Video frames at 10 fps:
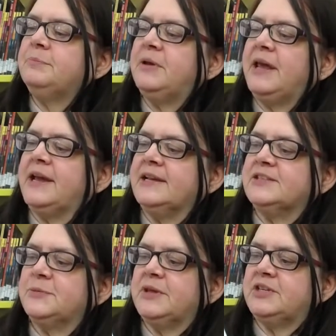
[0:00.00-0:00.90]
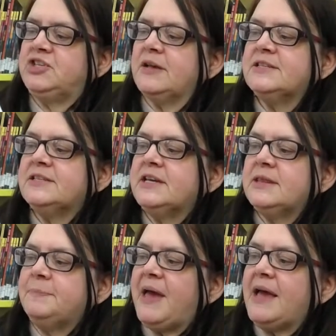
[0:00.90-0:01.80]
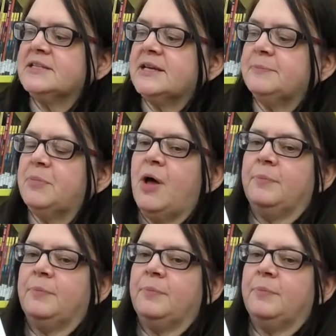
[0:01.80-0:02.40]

plays with Chelsea the basketball